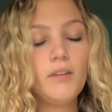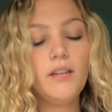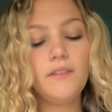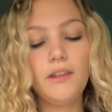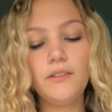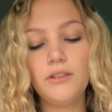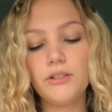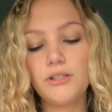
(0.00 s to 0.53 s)
And
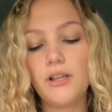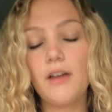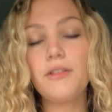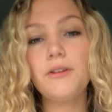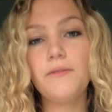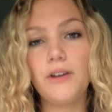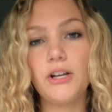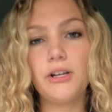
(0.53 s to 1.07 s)
then there's
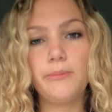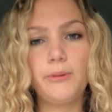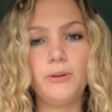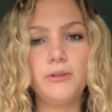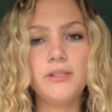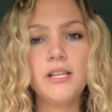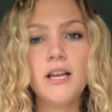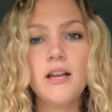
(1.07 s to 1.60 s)
other
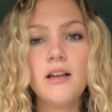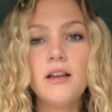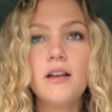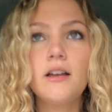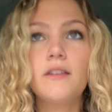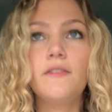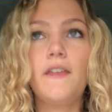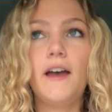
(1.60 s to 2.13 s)
variables
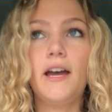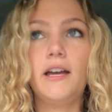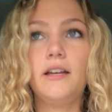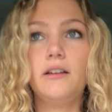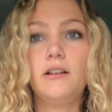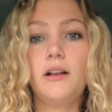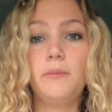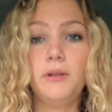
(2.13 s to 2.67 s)

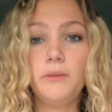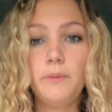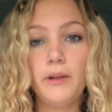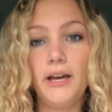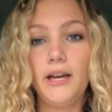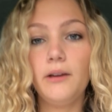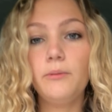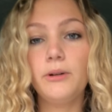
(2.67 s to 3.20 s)
that come into
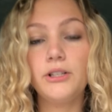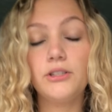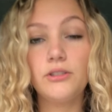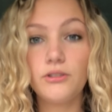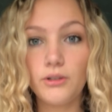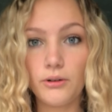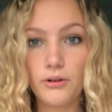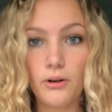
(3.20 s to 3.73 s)
play,
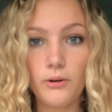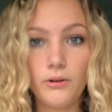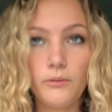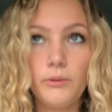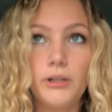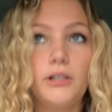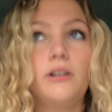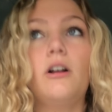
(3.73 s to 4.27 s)
which
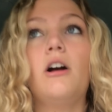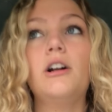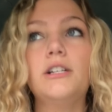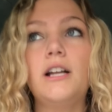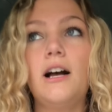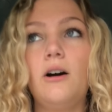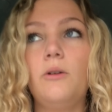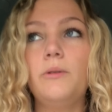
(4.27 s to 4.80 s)
are
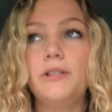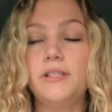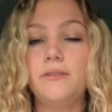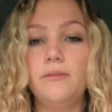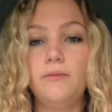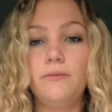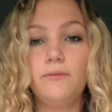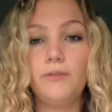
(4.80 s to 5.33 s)
not always
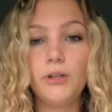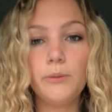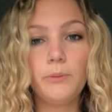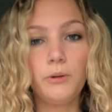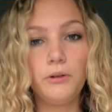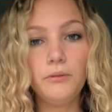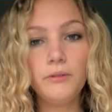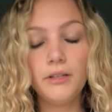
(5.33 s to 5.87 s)

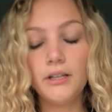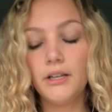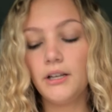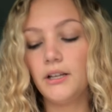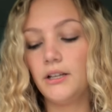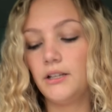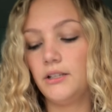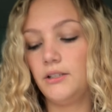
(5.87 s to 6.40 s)
verbal.
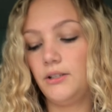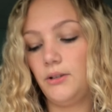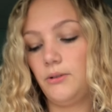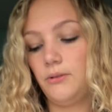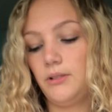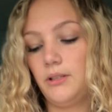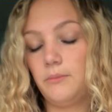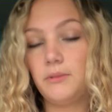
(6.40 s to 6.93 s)

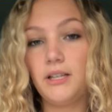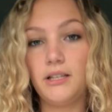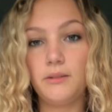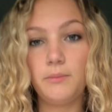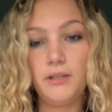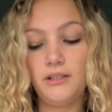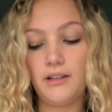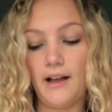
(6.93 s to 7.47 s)
So some tend to
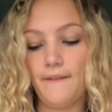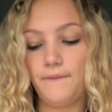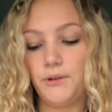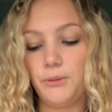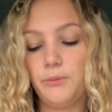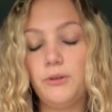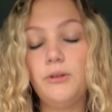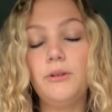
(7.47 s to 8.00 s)
be
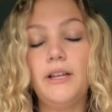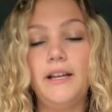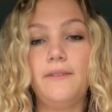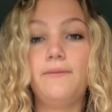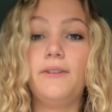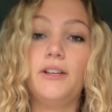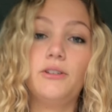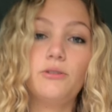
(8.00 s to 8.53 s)
nonverbal,
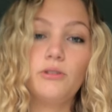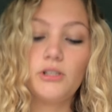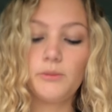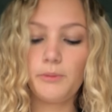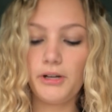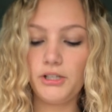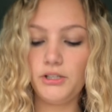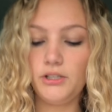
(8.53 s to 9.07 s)
like facial
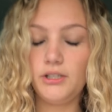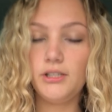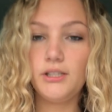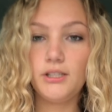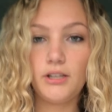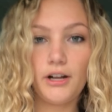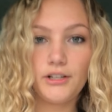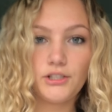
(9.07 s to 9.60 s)

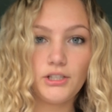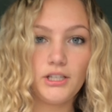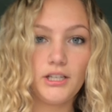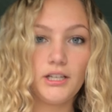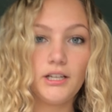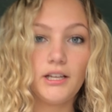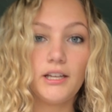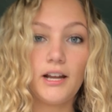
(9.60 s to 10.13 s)
expressions,
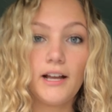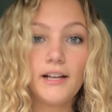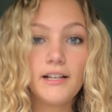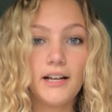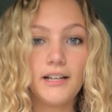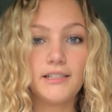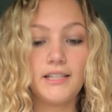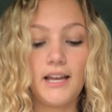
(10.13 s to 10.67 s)
touching, and eye
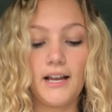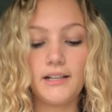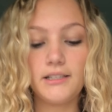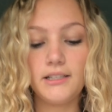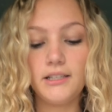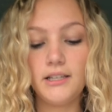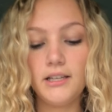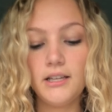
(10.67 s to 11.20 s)

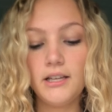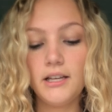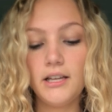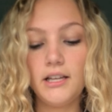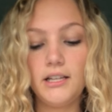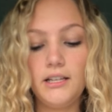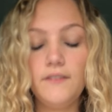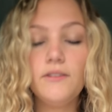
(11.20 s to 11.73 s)
contact.
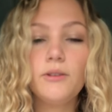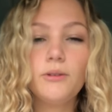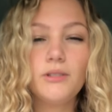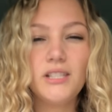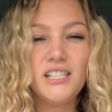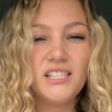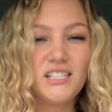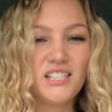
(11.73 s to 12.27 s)
And even though
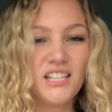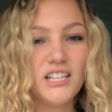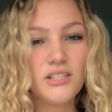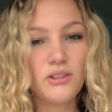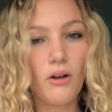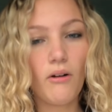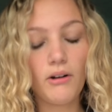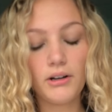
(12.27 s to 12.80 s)
these
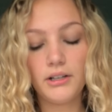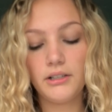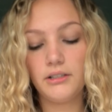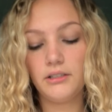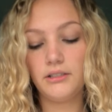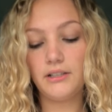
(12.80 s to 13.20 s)
things are